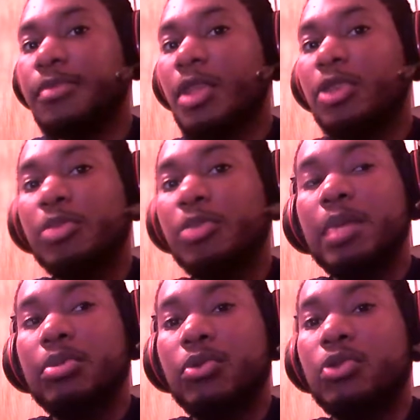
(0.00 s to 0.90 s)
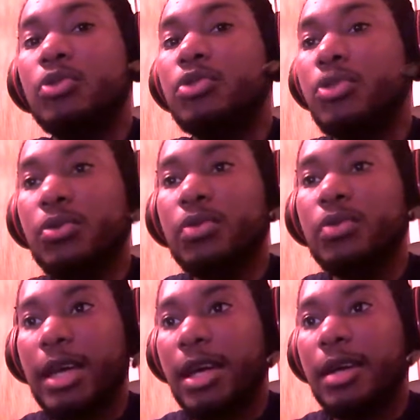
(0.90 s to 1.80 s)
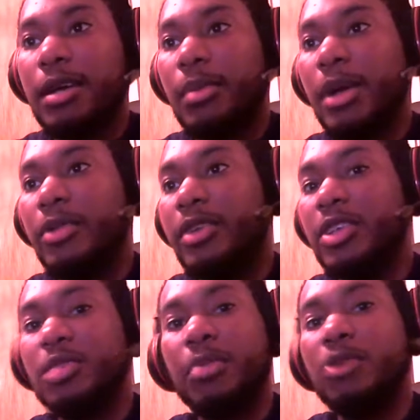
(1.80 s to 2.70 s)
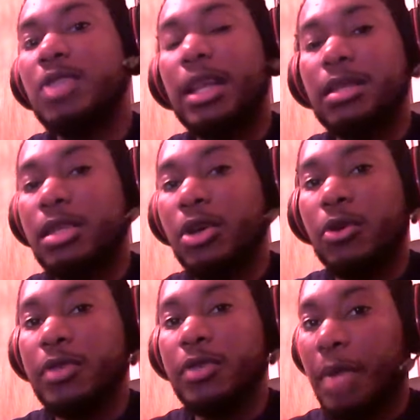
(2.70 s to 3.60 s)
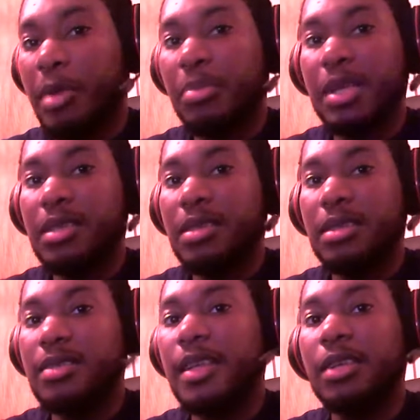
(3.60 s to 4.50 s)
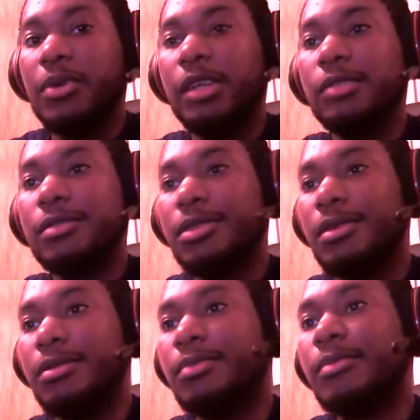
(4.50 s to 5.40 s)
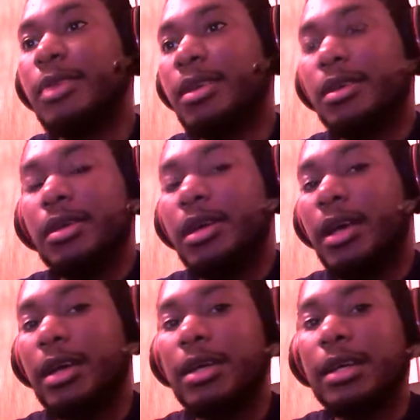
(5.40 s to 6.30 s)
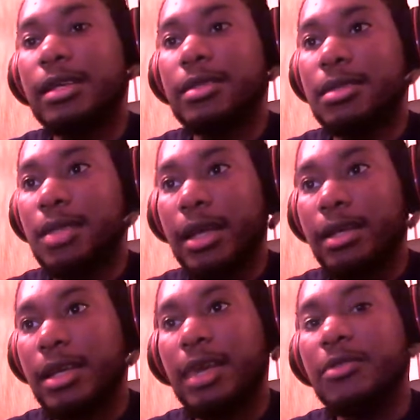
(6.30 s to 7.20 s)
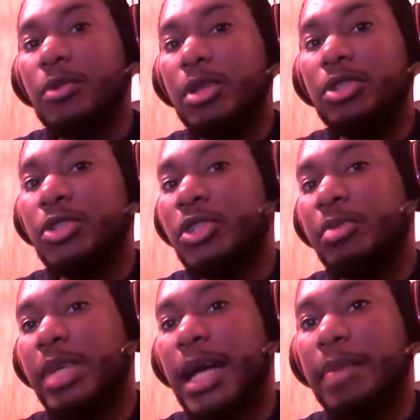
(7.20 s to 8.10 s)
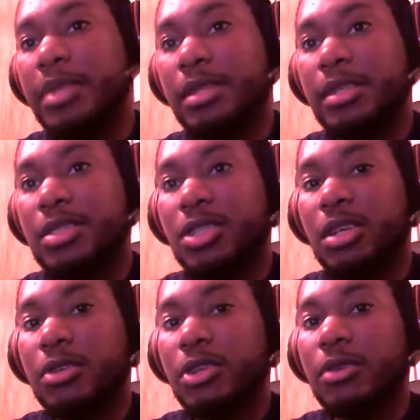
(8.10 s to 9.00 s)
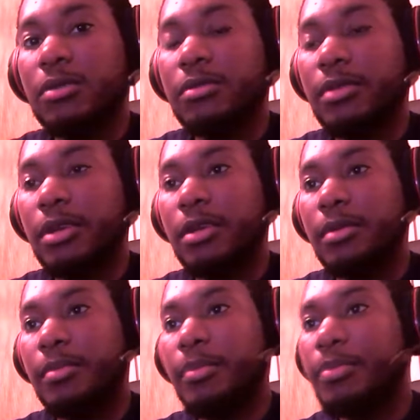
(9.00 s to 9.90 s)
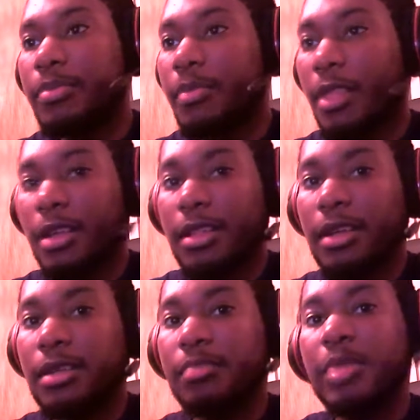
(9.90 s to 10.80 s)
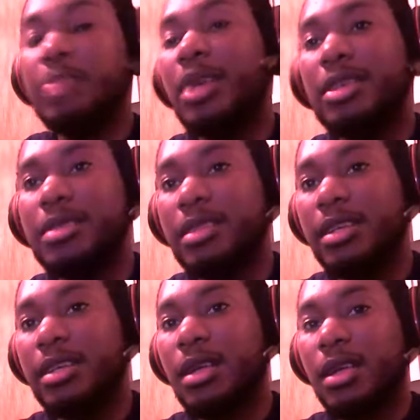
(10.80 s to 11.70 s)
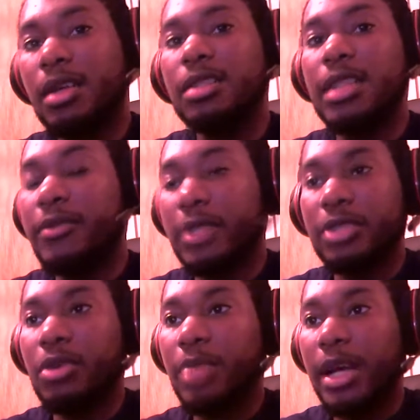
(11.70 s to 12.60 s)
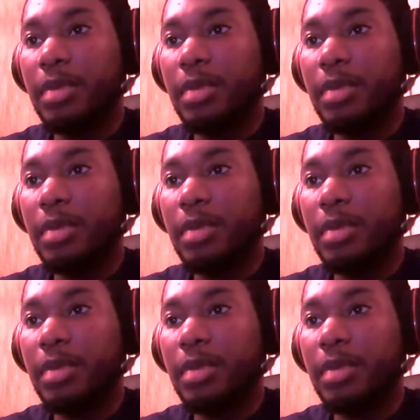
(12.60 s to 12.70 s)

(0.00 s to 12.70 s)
the people who do care about this most likely own gaming PCs anyway. So, hey, I guess like everyone should be happy in this scenario. Like me personally, definitely not buying